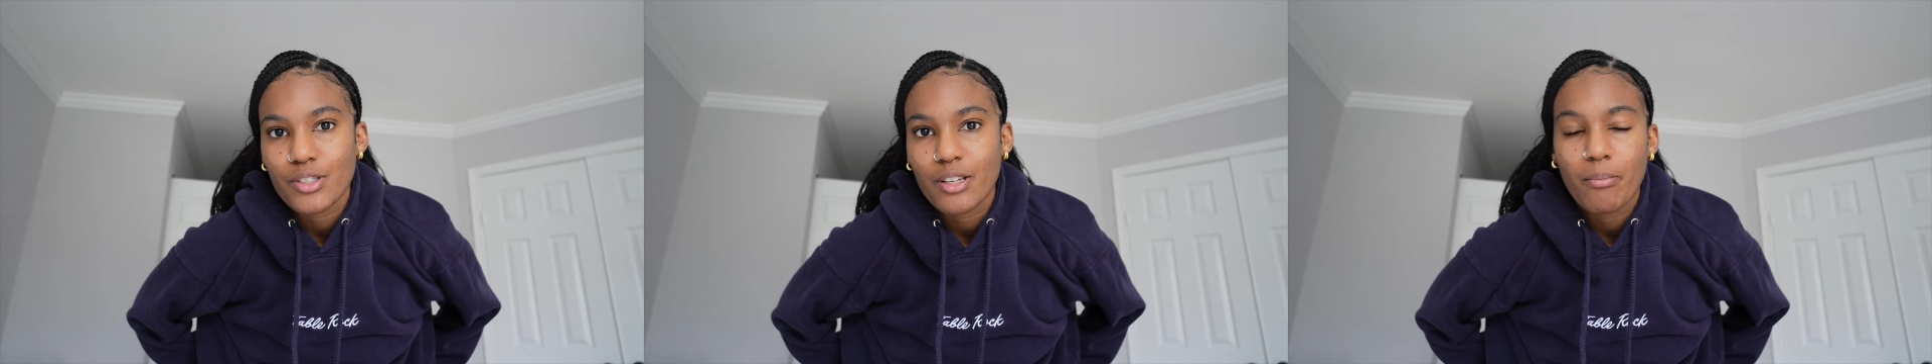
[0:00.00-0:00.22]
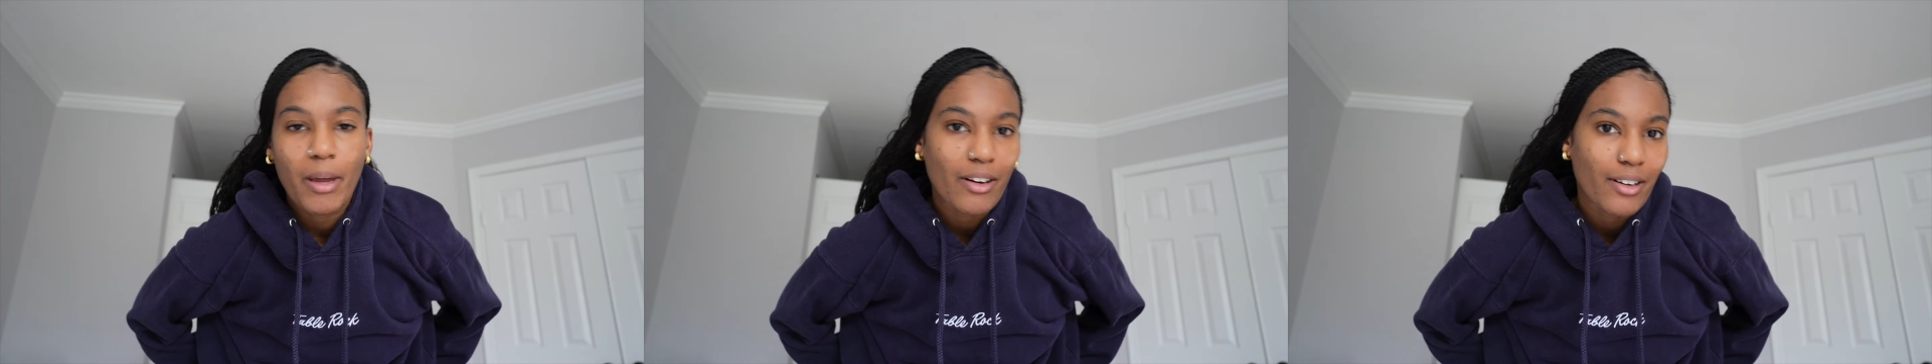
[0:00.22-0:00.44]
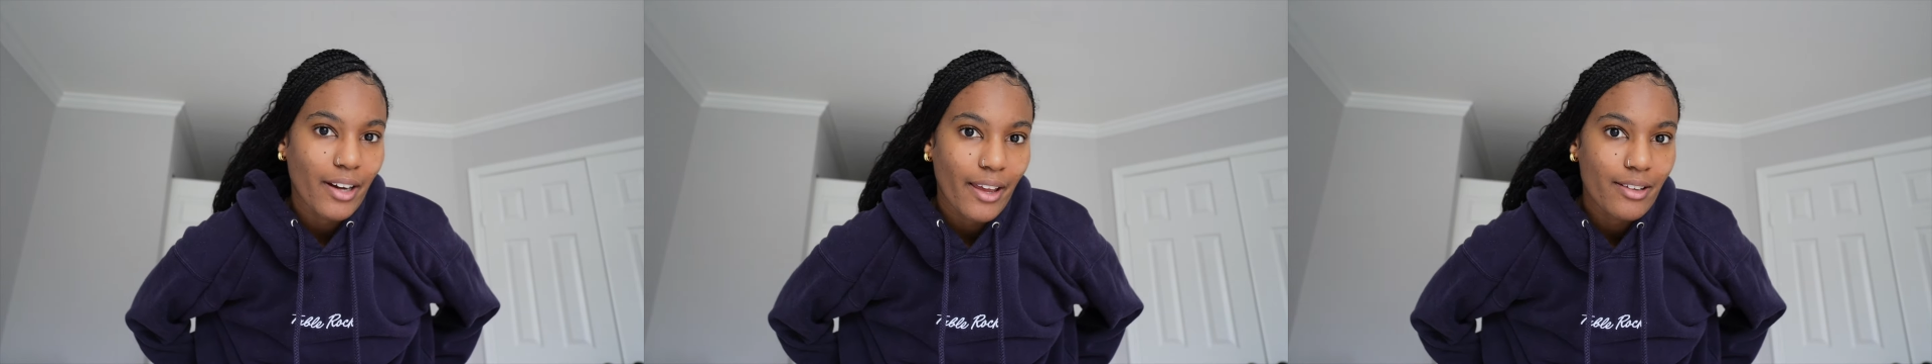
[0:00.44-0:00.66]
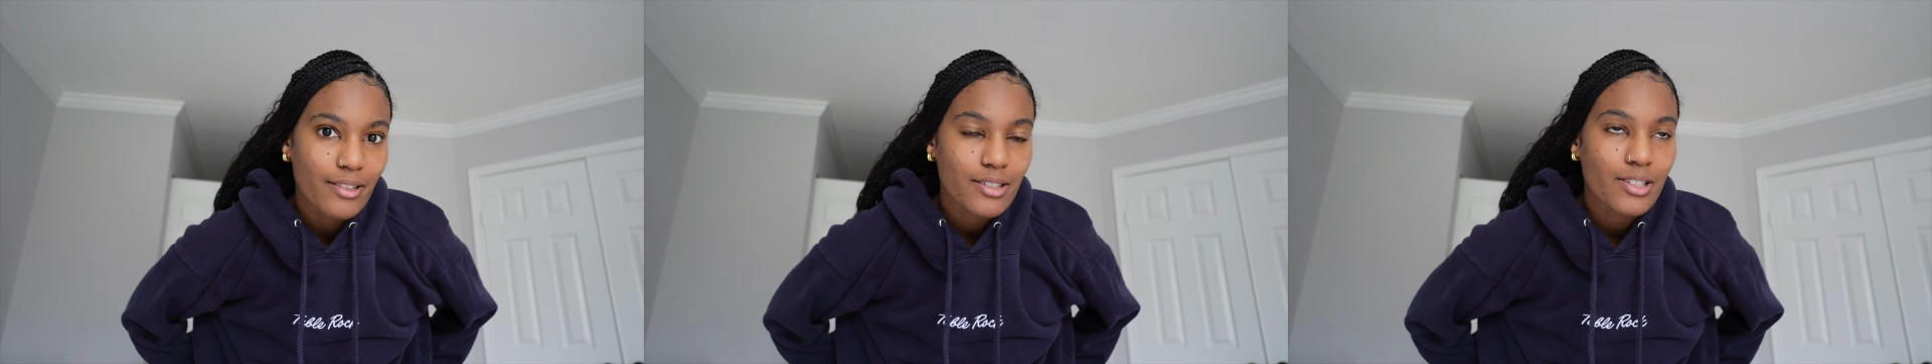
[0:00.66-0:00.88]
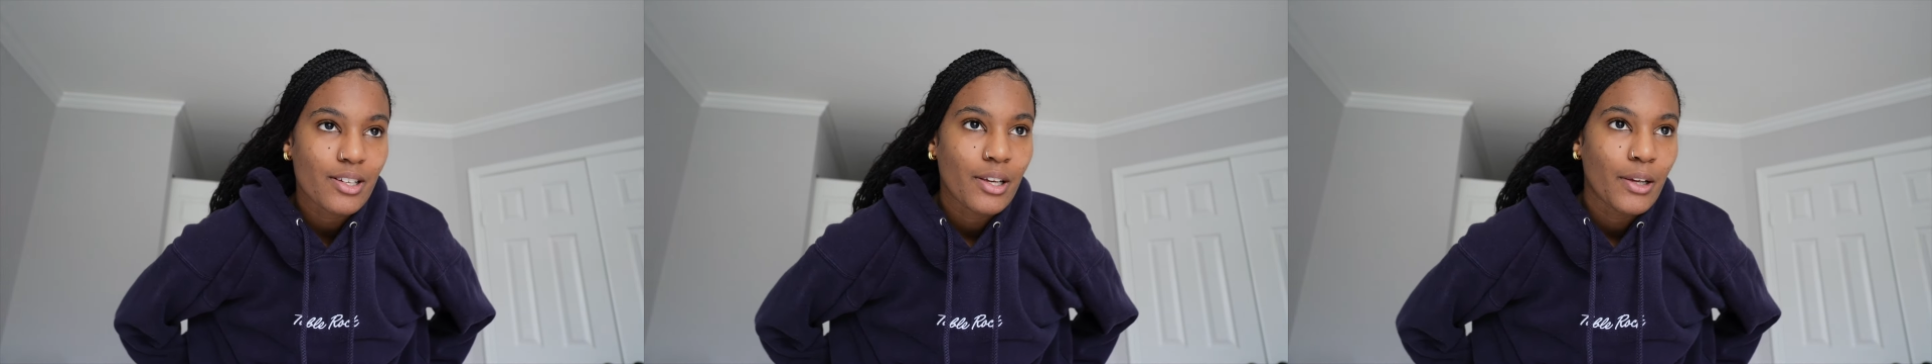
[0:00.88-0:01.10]
and
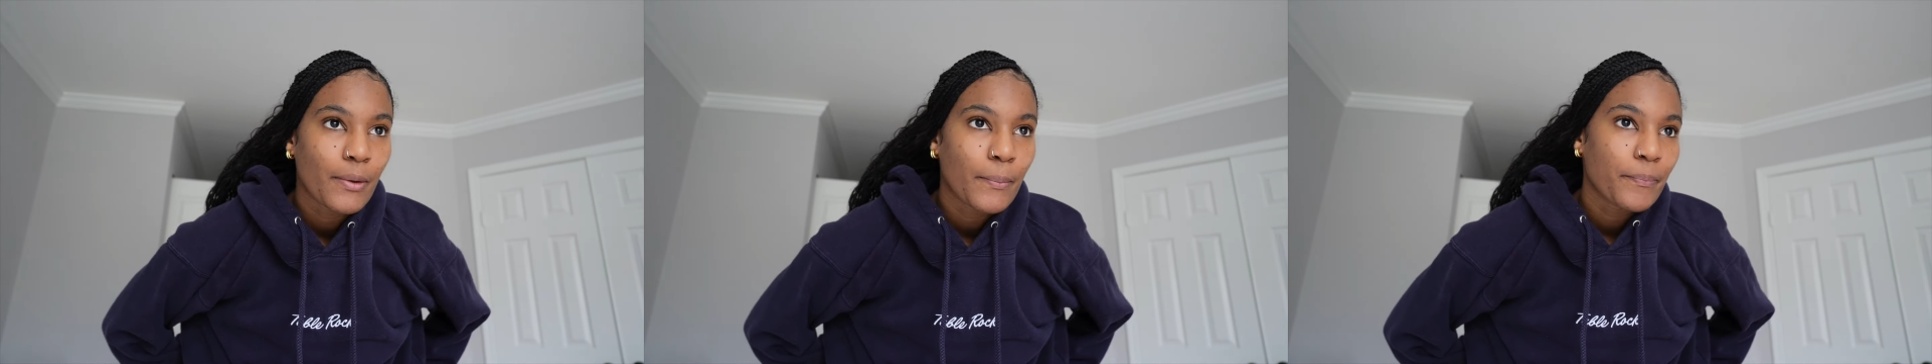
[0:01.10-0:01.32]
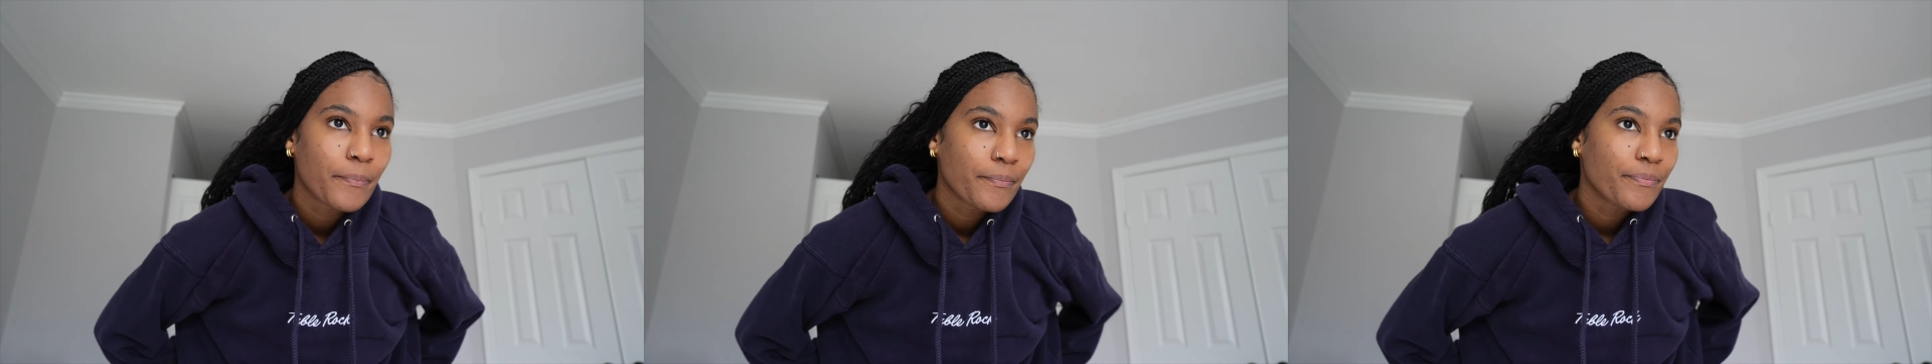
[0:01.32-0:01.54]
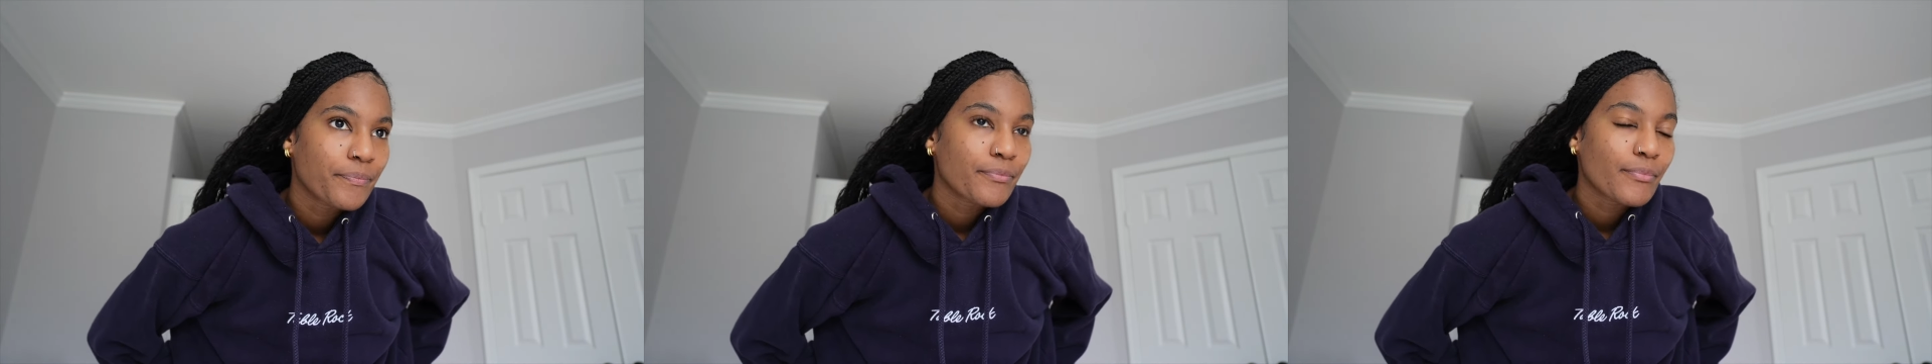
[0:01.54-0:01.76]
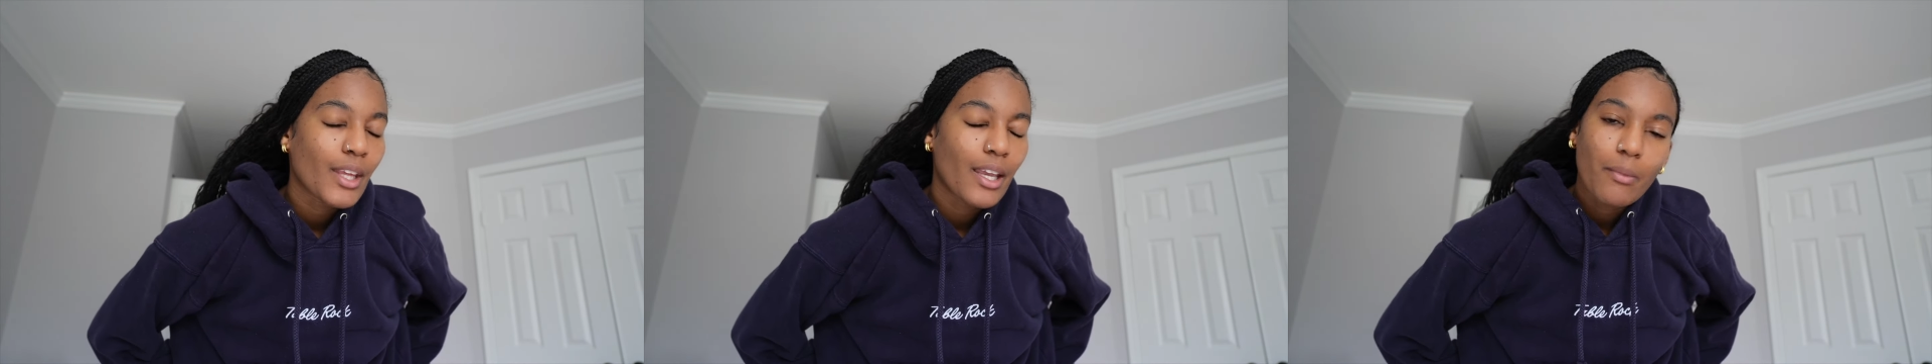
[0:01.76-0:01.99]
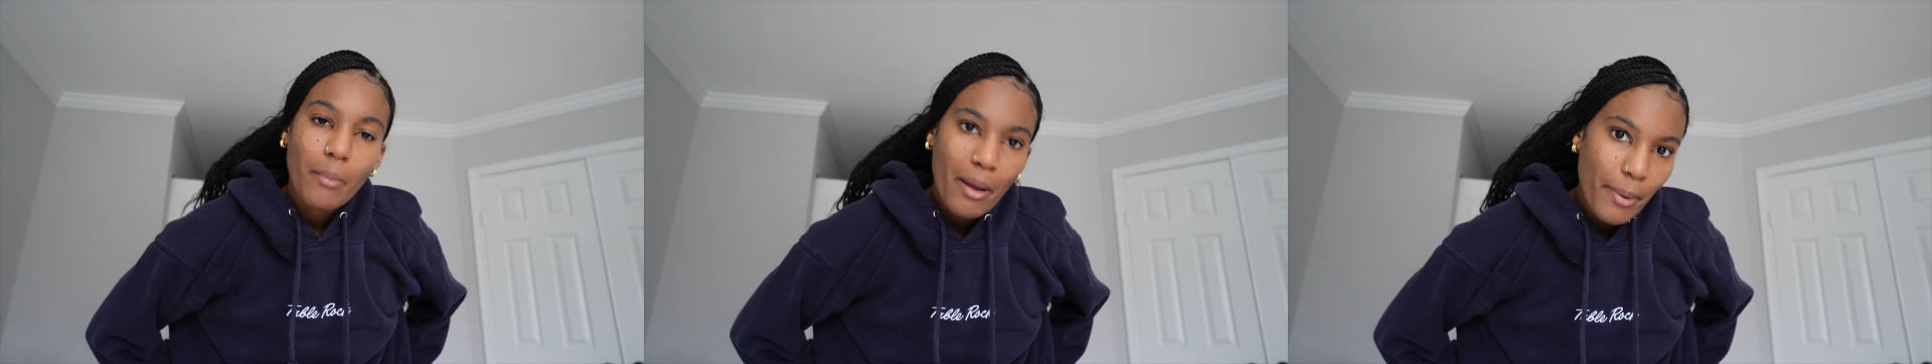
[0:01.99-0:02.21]
marinate
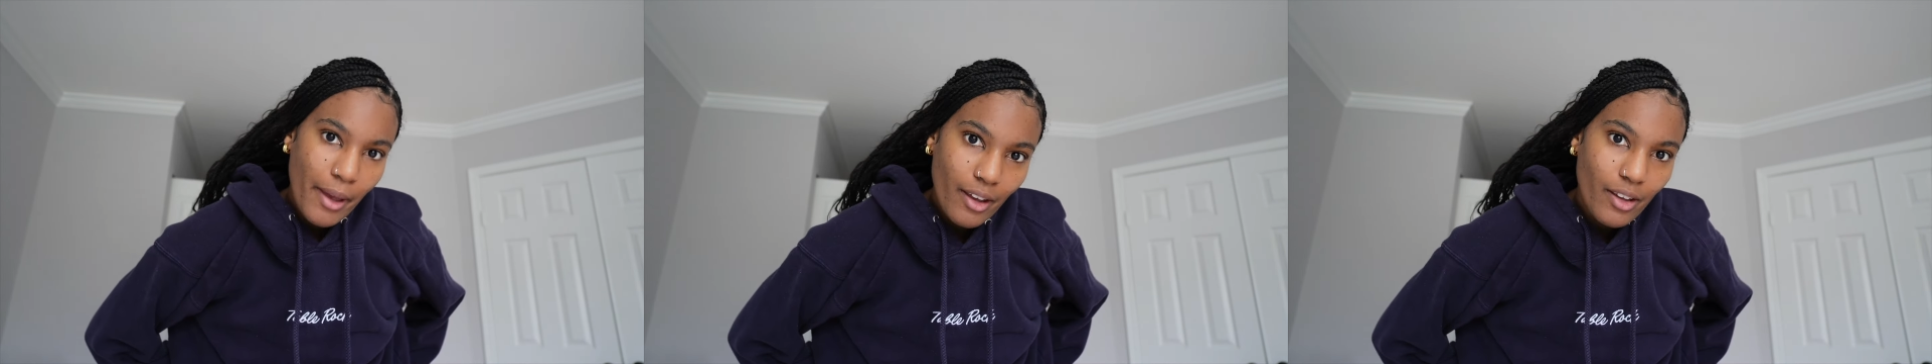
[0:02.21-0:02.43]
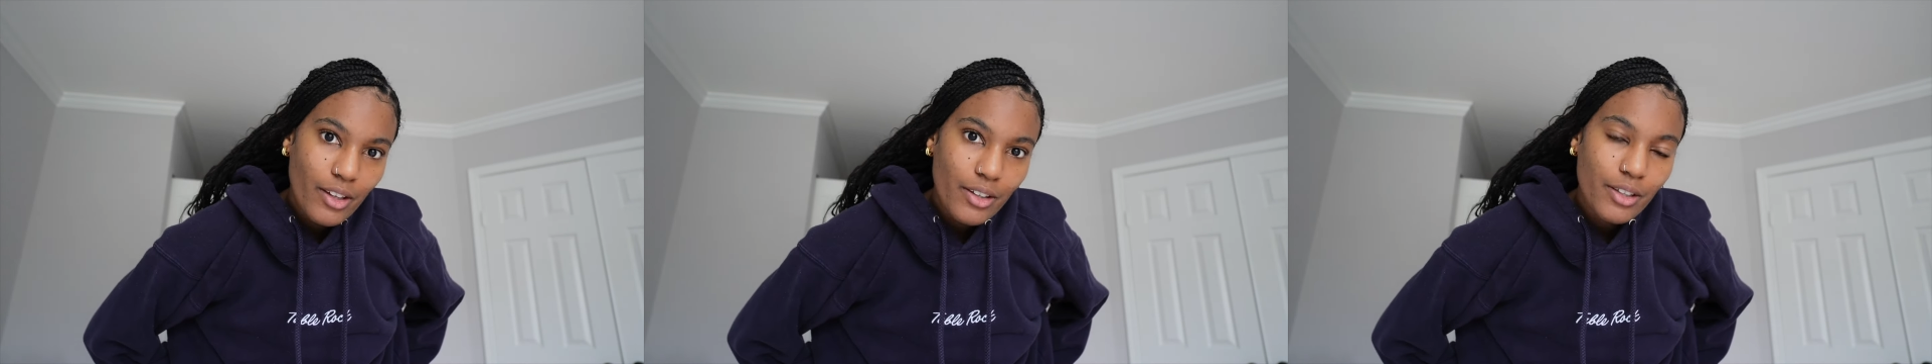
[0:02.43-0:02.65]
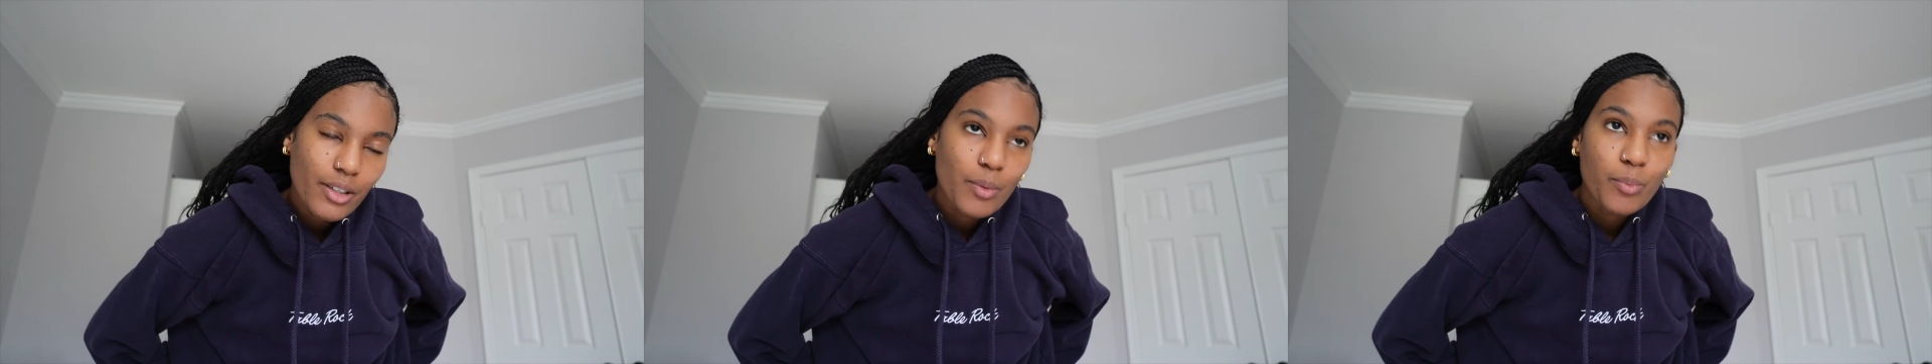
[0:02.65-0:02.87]
in my bed.